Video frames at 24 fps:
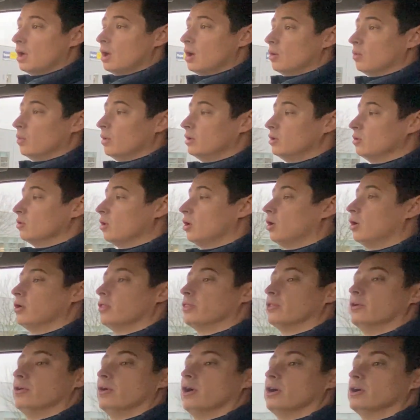When you are on
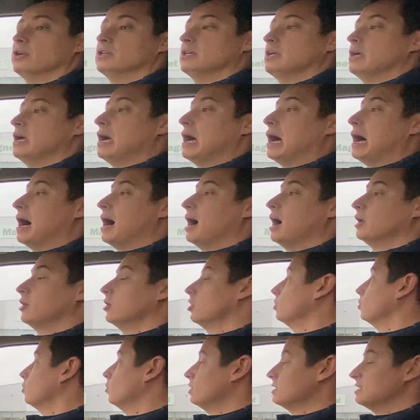the road, I
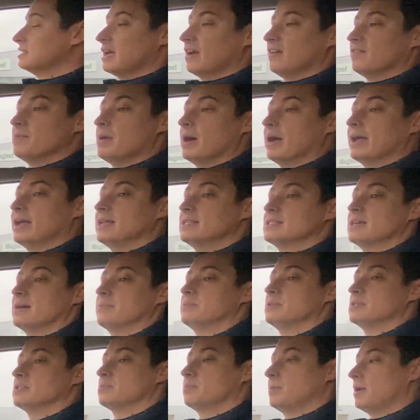don't always have my heads up
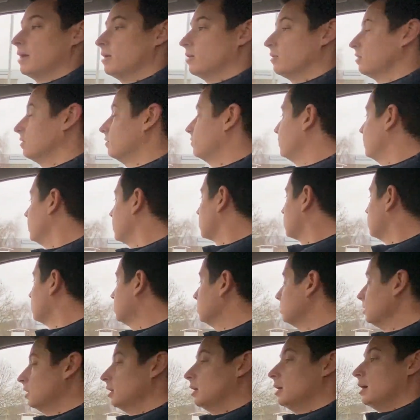display on the vehicle,
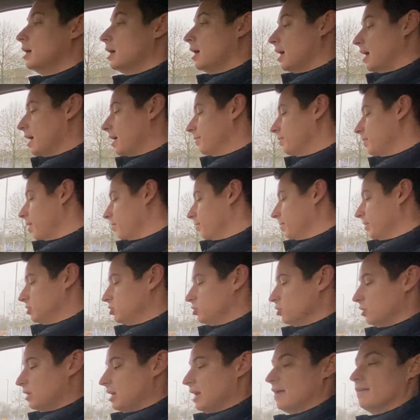but
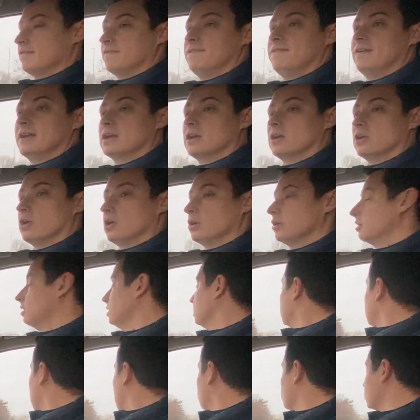you can flick it on,
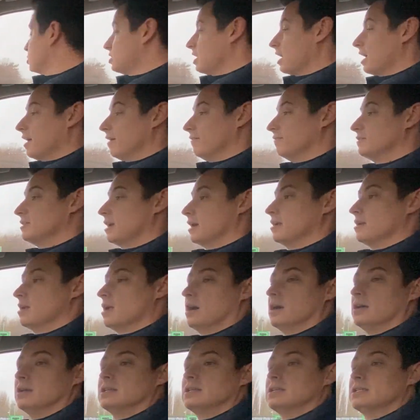which I have done
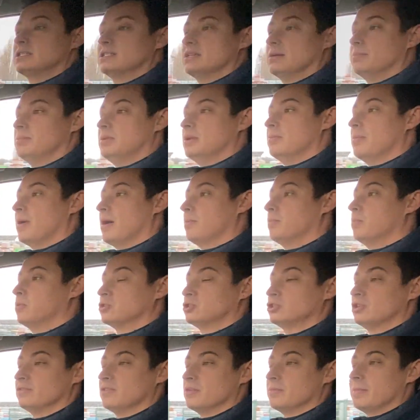now simply by
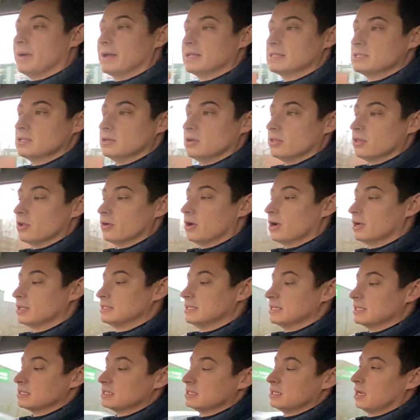push of the button on the right
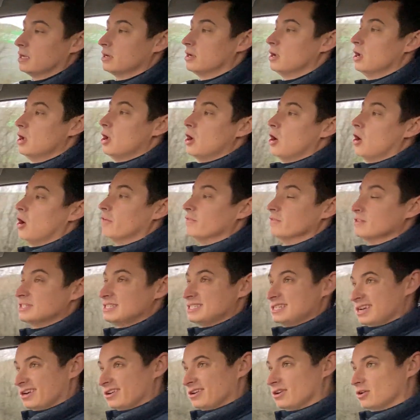hand side of the
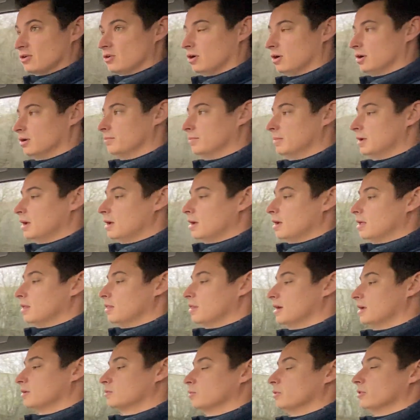steering column.
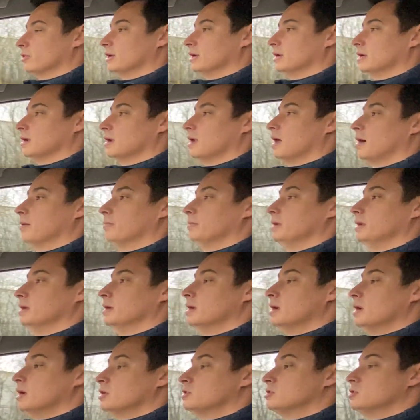That will then allow me
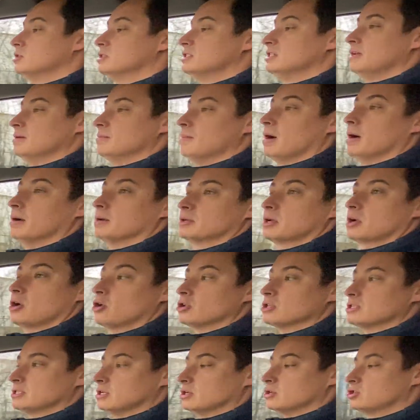to see my
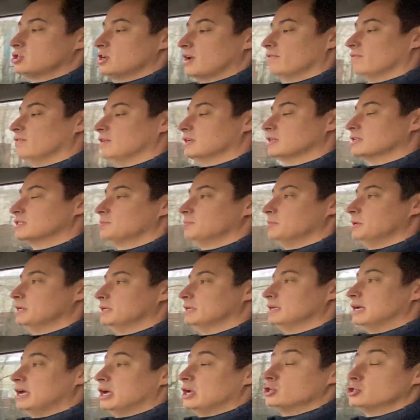constant traveling
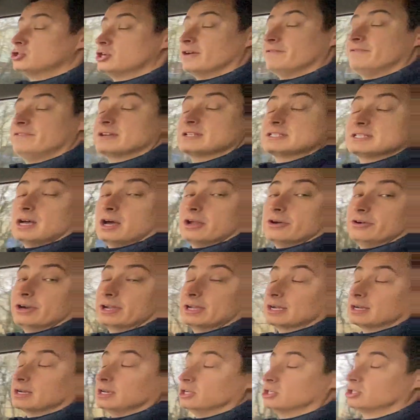speed, traffic sign
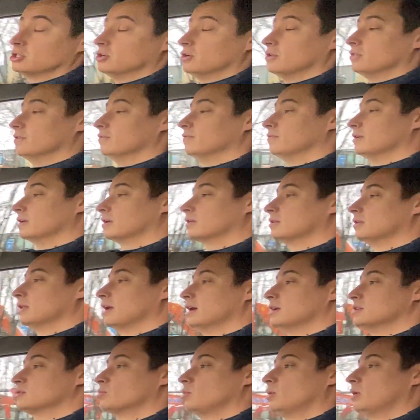recognition on the vehicle
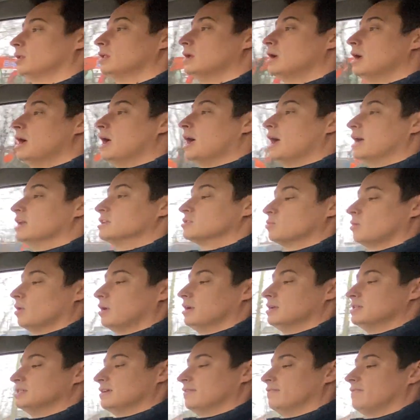as well
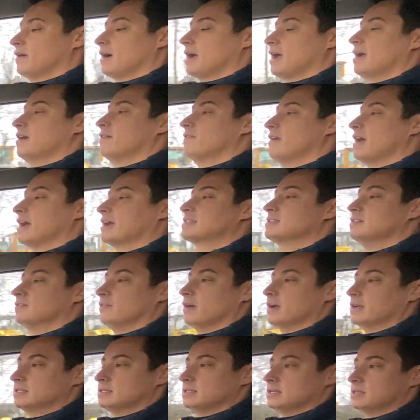as if I have
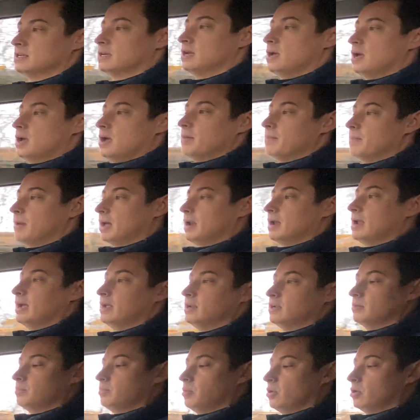activated my
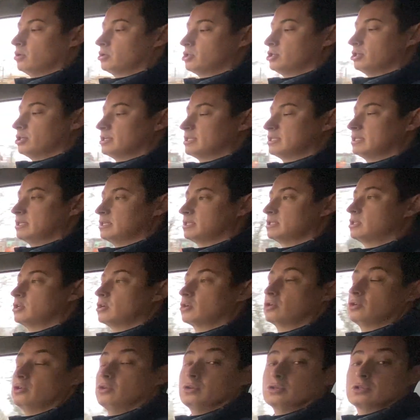lane departure assist,
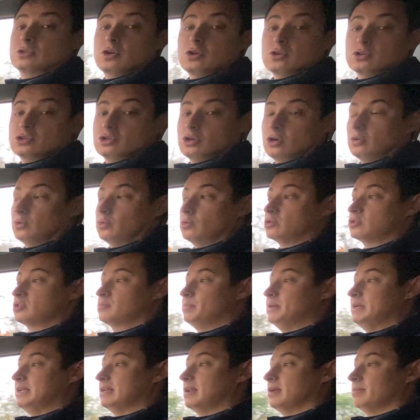cruise control or
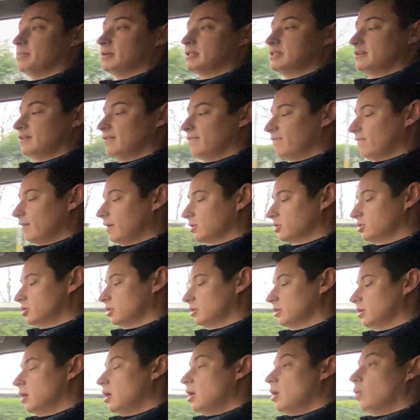speed limiting
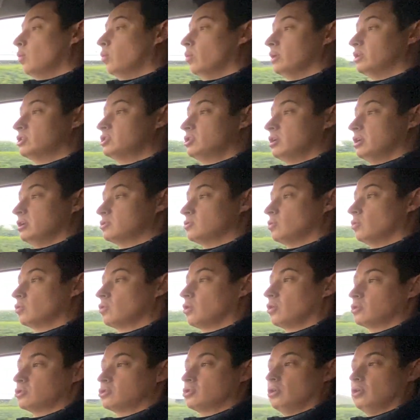function, which is all
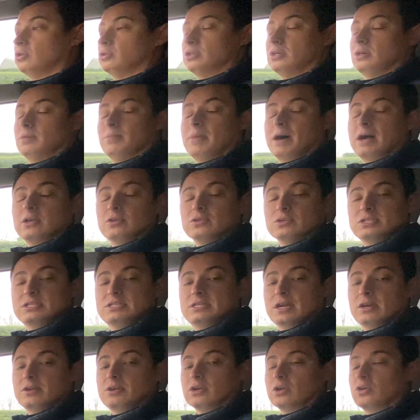controlled by your
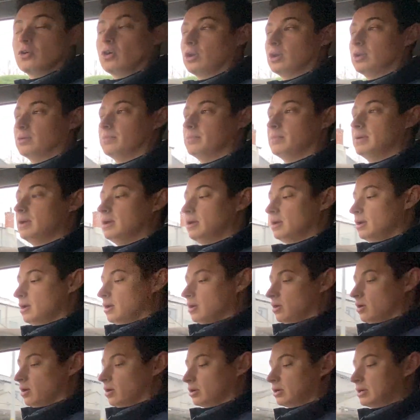steering column.
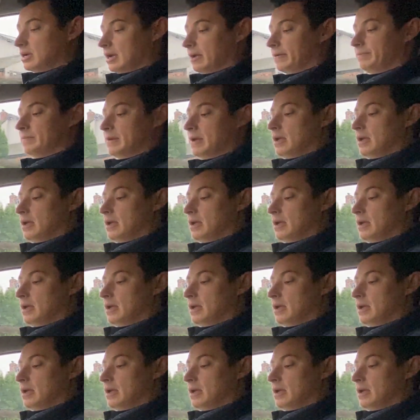Okay.